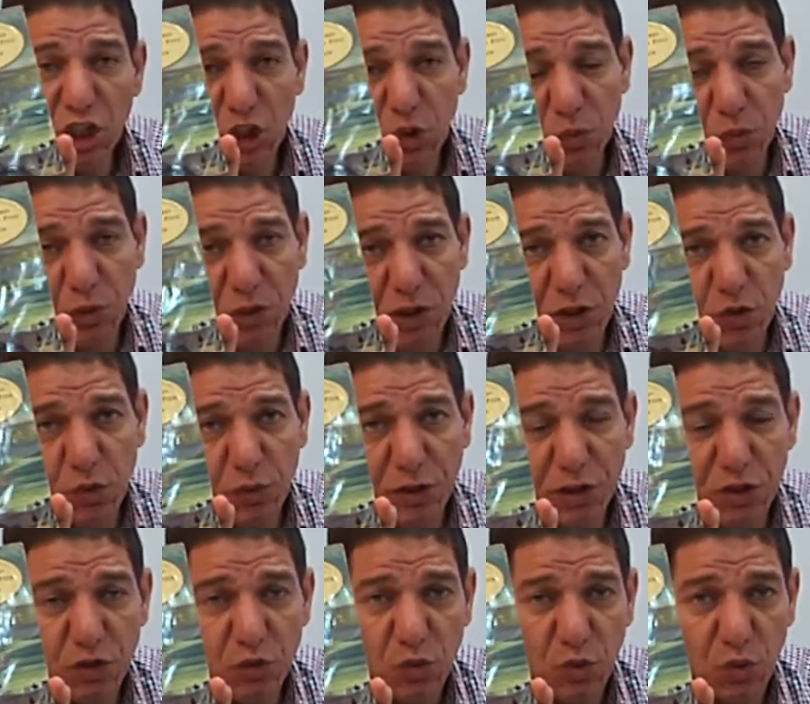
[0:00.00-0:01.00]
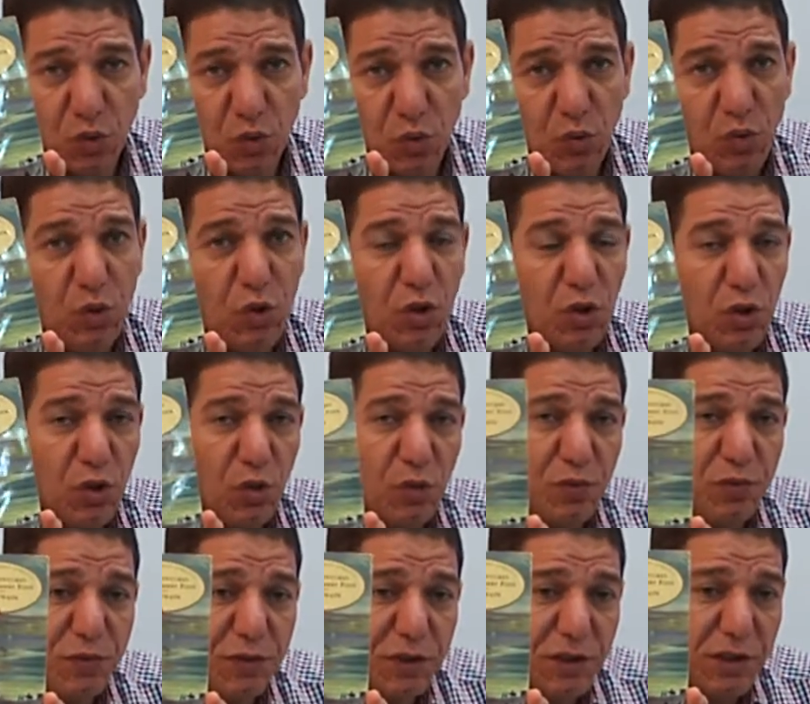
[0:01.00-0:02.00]
we are going to
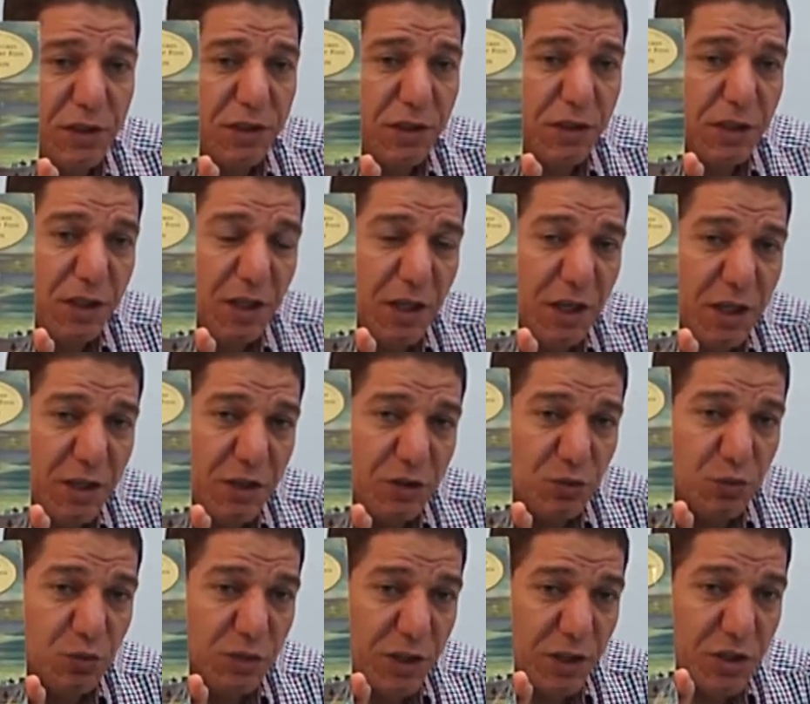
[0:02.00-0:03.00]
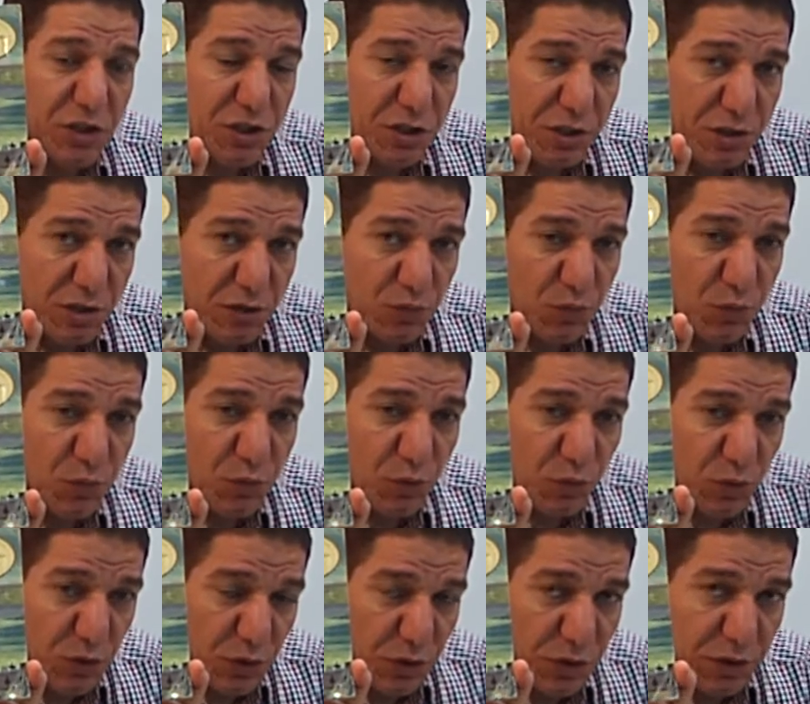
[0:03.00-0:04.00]
offer an introduction for